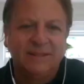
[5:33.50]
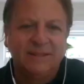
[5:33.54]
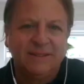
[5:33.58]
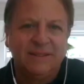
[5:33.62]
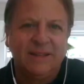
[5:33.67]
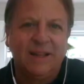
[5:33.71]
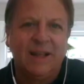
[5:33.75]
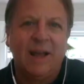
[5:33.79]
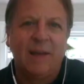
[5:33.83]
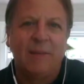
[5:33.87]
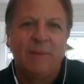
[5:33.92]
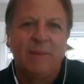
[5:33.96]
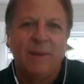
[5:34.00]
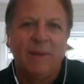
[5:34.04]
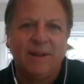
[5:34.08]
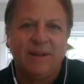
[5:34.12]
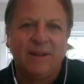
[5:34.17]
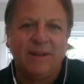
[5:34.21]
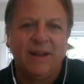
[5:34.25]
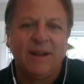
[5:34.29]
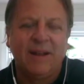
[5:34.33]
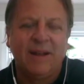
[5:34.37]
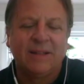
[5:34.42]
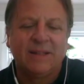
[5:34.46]
Yeah. I bet
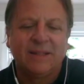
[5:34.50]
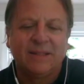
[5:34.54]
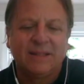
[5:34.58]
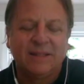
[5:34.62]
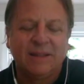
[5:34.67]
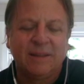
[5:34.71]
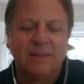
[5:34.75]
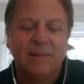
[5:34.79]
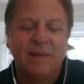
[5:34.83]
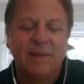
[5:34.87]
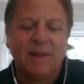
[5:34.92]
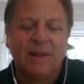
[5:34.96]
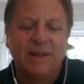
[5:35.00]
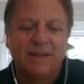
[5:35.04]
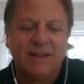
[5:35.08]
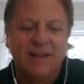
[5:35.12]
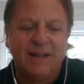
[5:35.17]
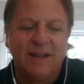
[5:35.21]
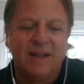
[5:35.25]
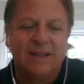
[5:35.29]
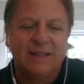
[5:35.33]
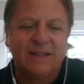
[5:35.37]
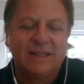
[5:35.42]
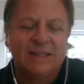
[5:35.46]
it does. I bet it
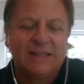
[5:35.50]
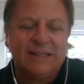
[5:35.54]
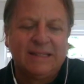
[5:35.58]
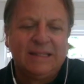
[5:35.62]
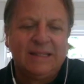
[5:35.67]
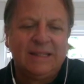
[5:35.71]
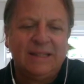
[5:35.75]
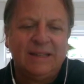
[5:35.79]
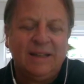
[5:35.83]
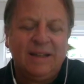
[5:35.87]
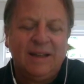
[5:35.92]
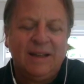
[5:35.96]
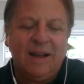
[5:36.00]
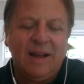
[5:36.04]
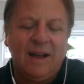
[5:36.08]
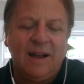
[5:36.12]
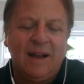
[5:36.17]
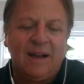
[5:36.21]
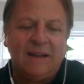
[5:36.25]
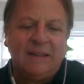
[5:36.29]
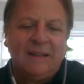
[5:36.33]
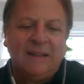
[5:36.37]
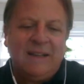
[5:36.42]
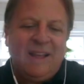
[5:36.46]
does.
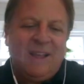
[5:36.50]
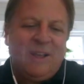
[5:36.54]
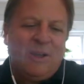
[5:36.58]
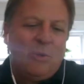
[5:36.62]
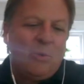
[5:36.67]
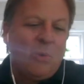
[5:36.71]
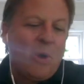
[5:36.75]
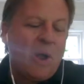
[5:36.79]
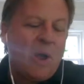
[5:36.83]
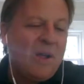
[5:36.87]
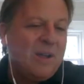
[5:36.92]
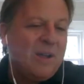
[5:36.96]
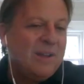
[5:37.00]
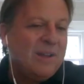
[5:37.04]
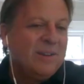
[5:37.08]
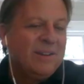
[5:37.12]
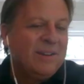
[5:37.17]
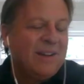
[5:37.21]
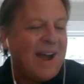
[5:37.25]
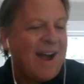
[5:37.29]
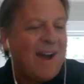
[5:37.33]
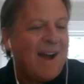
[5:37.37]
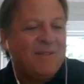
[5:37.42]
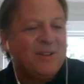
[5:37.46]
Huh. Well,
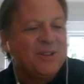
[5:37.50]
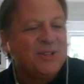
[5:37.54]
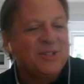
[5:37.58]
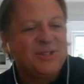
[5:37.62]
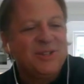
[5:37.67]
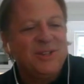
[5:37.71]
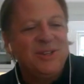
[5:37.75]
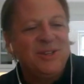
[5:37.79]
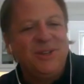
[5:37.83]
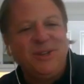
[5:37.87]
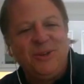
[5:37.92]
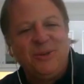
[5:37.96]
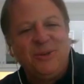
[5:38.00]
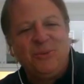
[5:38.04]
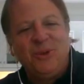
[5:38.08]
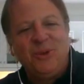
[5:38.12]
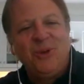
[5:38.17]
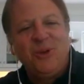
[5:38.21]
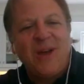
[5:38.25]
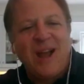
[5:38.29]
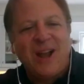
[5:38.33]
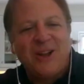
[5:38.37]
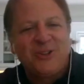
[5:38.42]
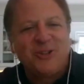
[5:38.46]
and obviously
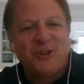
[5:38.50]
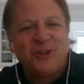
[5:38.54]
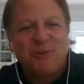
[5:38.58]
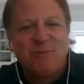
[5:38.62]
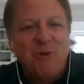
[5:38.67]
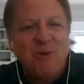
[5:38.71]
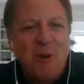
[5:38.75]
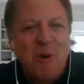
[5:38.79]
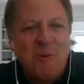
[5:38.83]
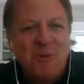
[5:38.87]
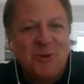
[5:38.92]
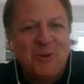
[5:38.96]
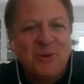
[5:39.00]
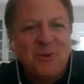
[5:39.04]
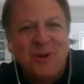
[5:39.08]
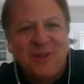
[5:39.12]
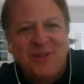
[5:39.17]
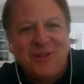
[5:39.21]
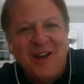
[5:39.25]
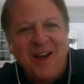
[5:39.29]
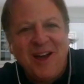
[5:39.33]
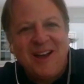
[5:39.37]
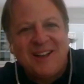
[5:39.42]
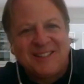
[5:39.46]
you had your moment
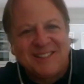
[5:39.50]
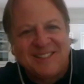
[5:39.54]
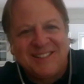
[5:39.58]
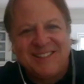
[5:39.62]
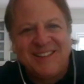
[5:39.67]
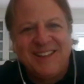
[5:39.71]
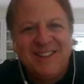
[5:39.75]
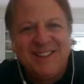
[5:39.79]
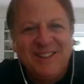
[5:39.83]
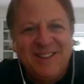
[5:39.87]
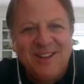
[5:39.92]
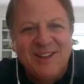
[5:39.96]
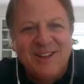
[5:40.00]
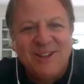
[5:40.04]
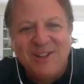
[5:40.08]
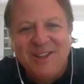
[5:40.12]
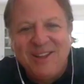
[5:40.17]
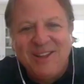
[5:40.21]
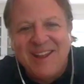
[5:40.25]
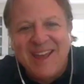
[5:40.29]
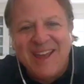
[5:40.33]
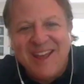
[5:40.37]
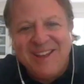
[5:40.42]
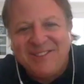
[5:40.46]
with us in the
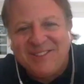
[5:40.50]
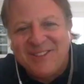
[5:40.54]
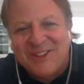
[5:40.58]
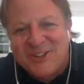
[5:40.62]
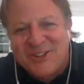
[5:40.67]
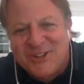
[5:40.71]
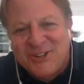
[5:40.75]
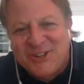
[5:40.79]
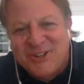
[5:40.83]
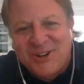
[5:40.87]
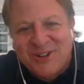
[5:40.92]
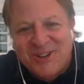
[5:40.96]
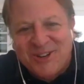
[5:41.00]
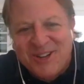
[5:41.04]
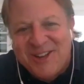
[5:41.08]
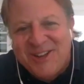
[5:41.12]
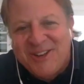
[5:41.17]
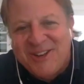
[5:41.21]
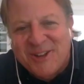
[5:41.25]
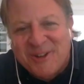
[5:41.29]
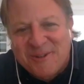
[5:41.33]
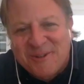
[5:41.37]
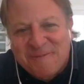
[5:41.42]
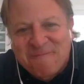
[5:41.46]
Elite Eight this year,
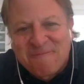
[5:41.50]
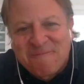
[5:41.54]
didn't you?